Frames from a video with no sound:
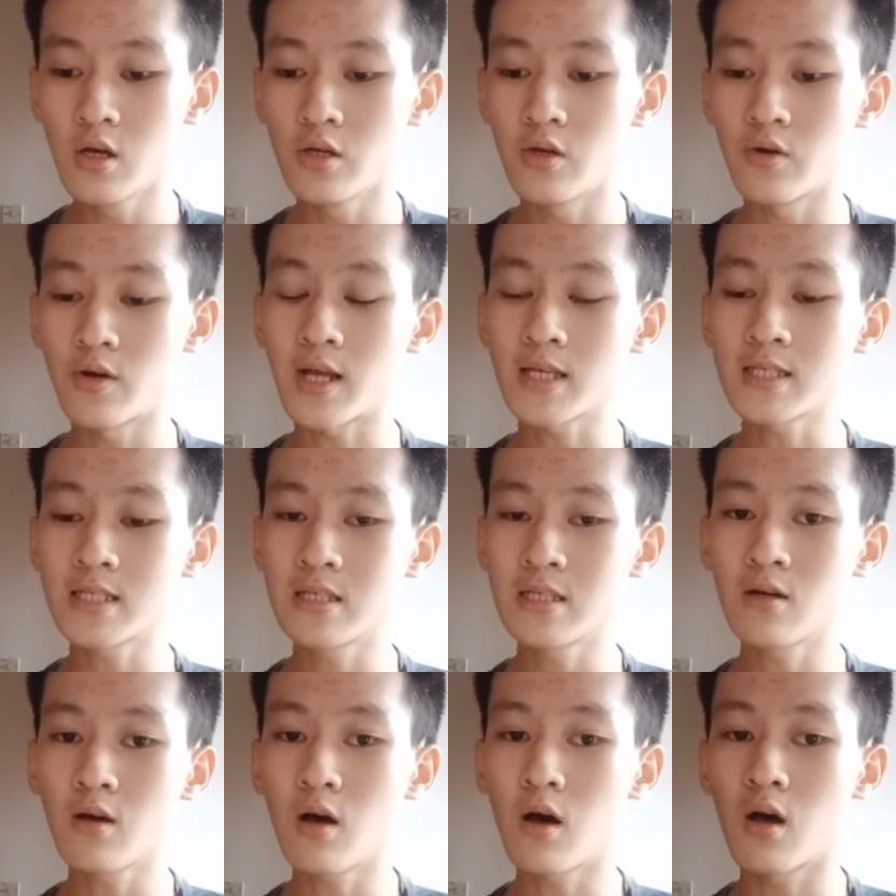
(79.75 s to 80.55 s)

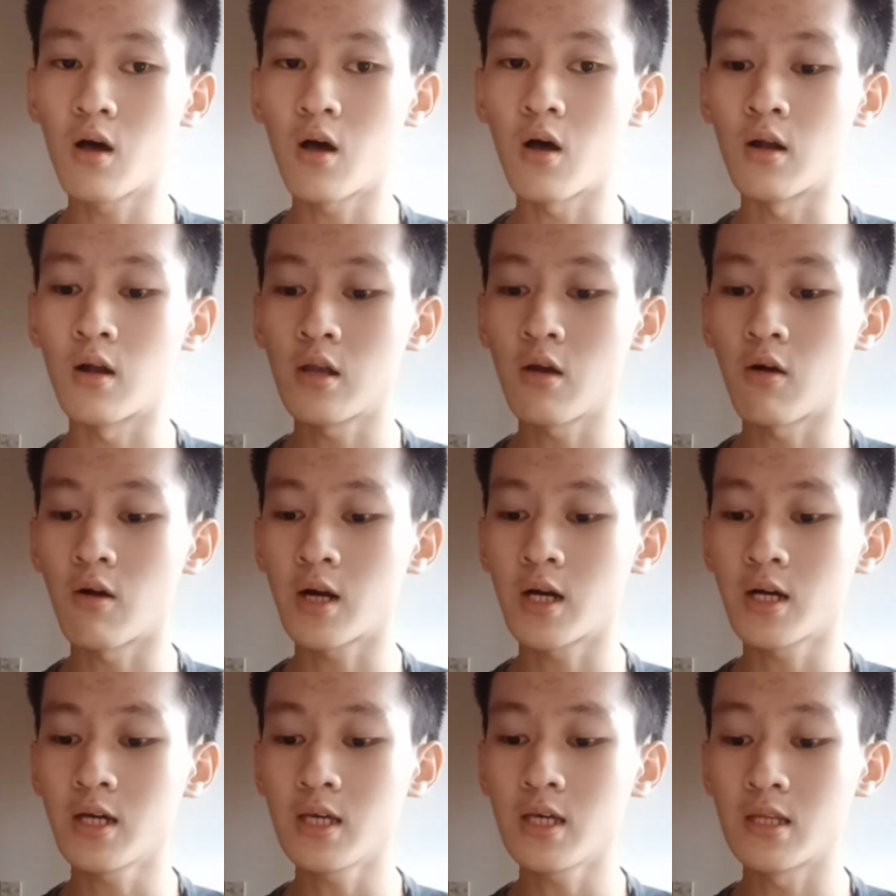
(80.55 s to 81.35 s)
Uracil only
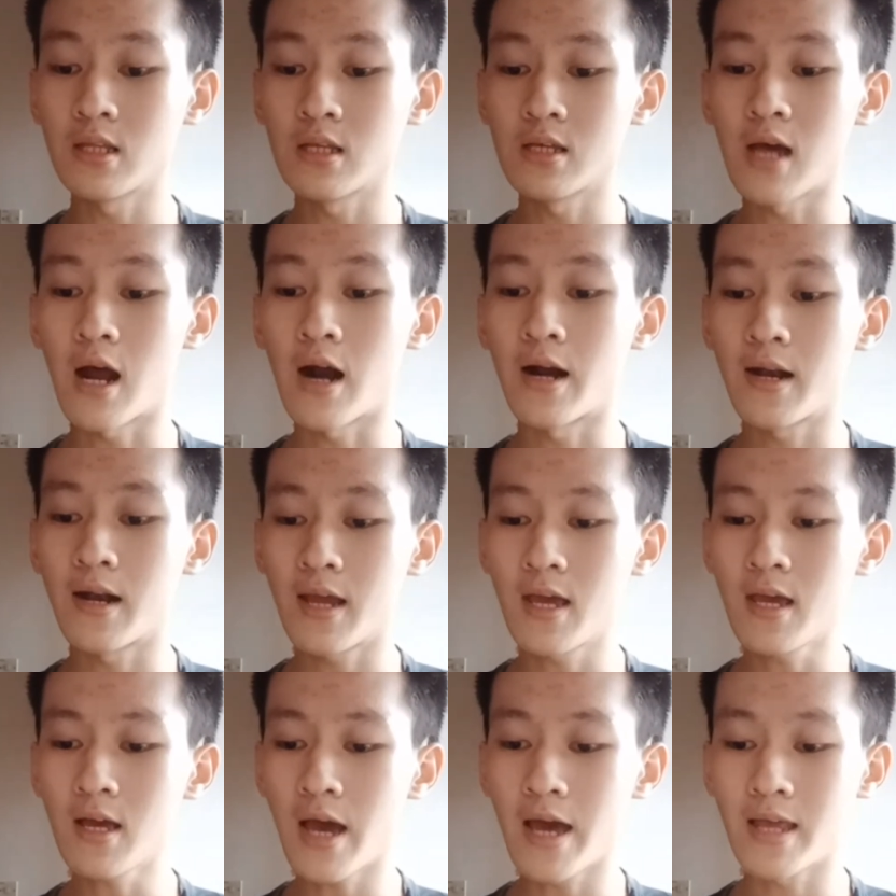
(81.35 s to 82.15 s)
occur in the
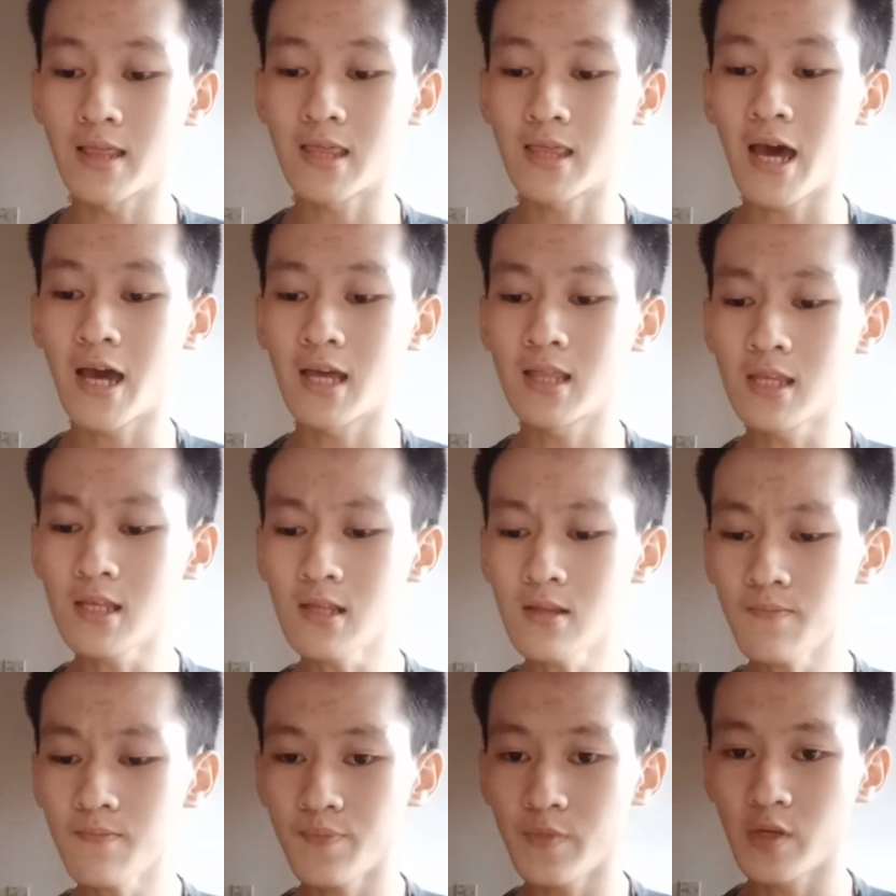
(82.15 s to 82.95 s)
RNA, and
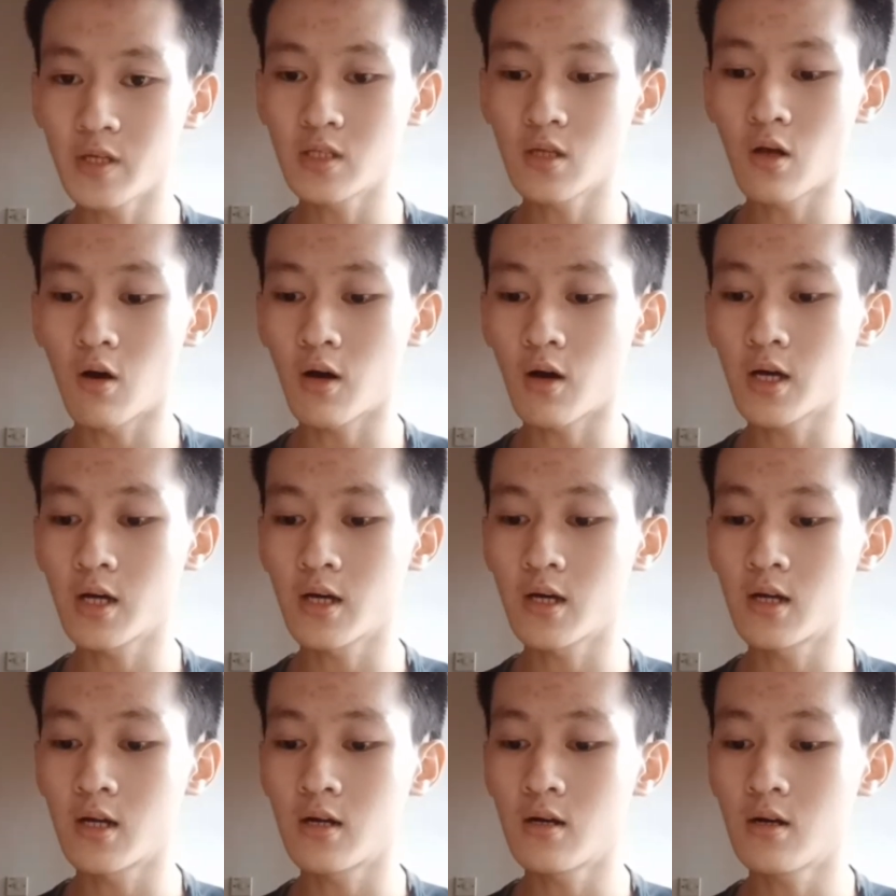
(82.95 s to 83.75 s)
thymine
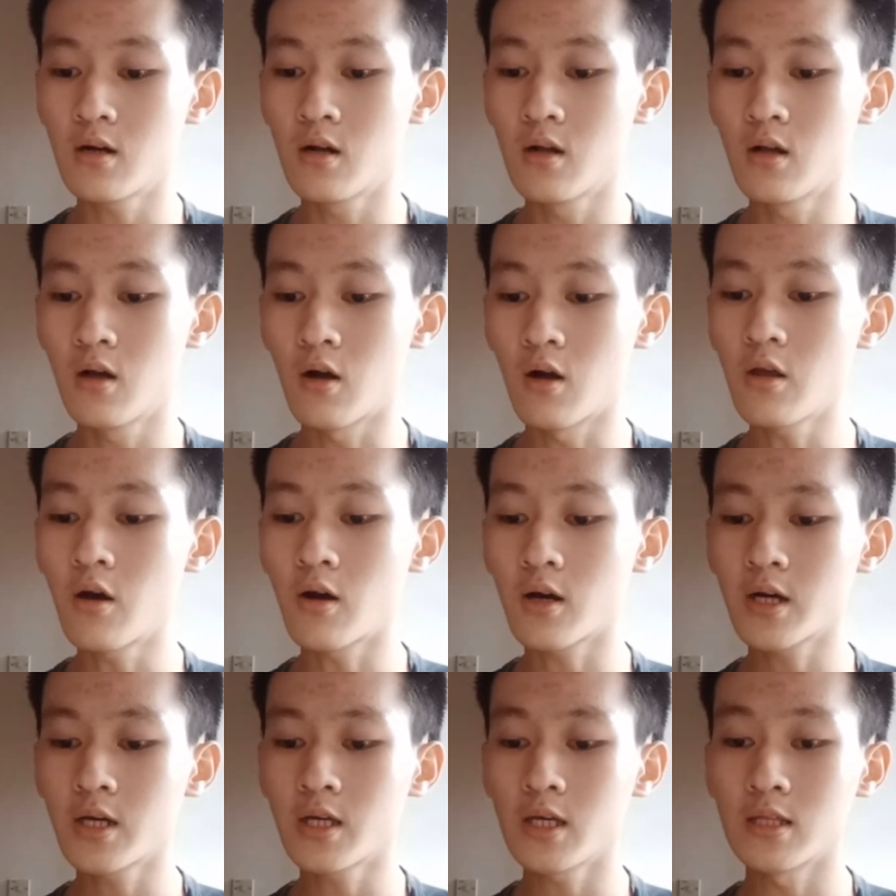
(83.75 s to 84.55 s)
only
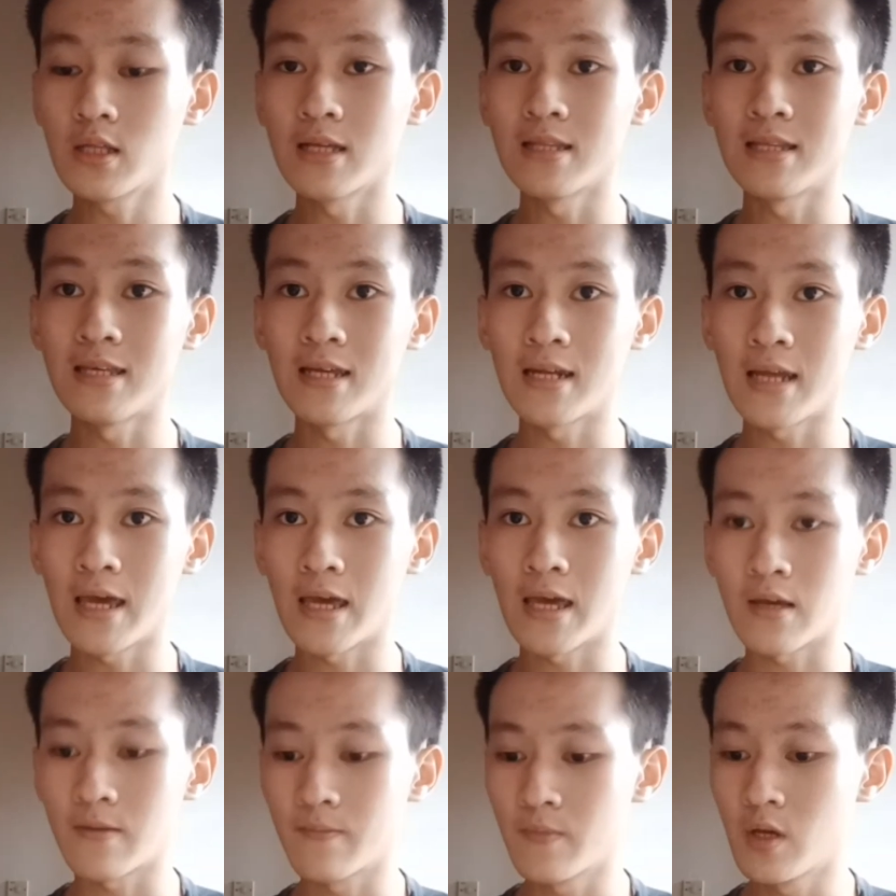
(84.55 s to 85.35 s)
occur in the
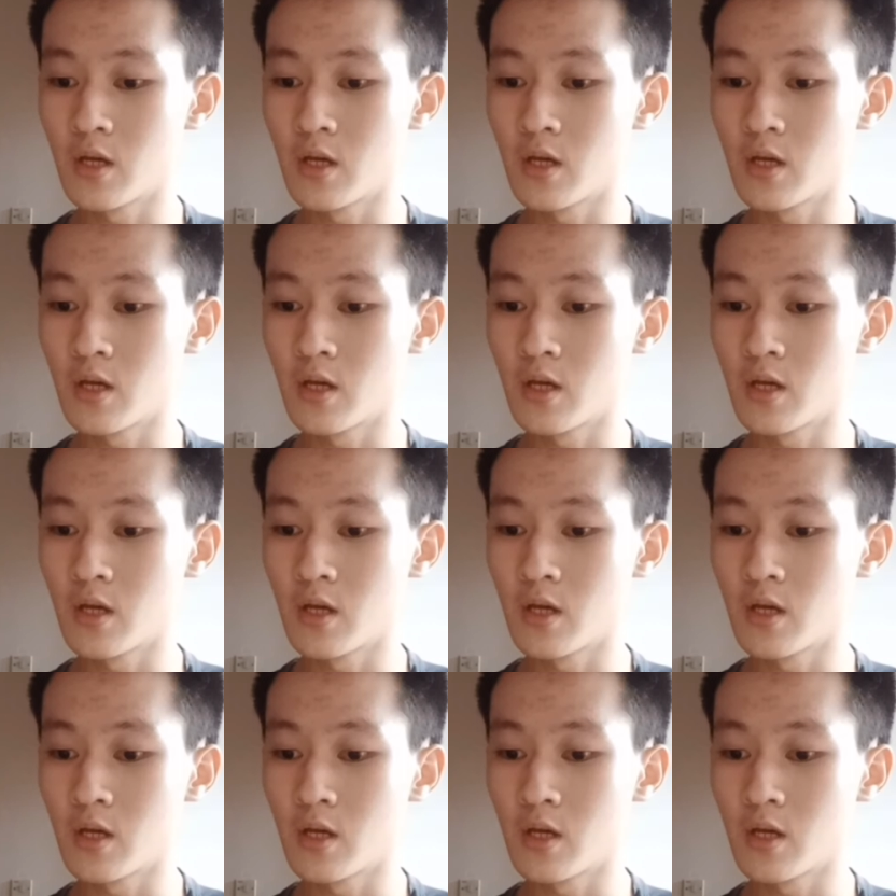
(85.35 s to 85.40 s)
DNA.